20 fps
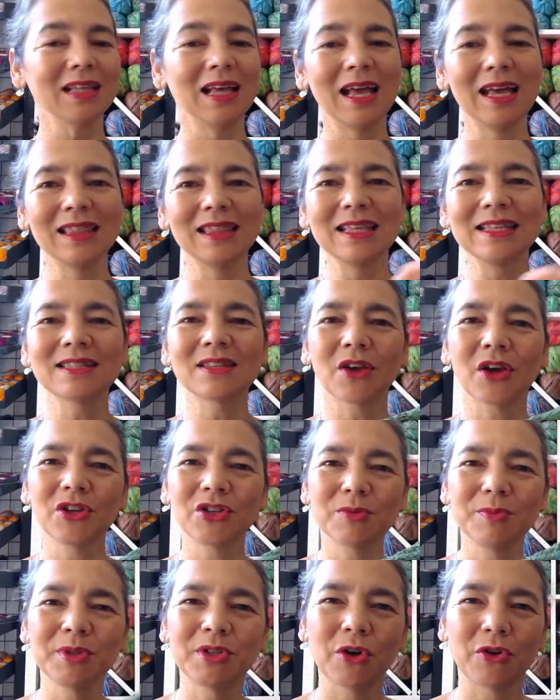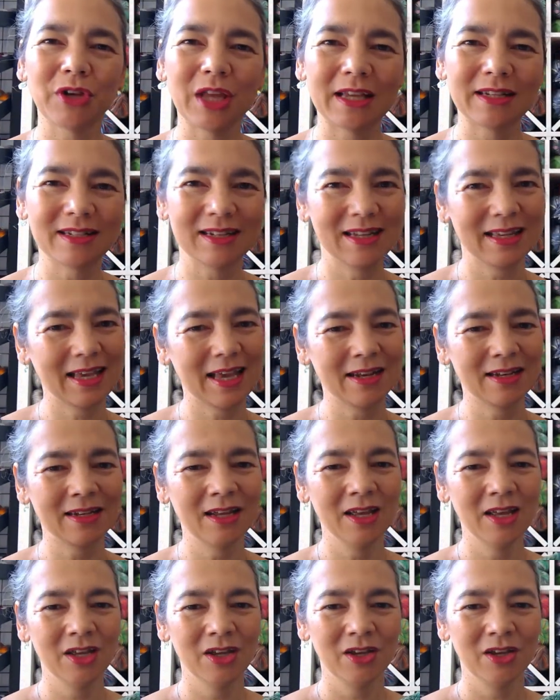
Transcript: And these are going to be donated again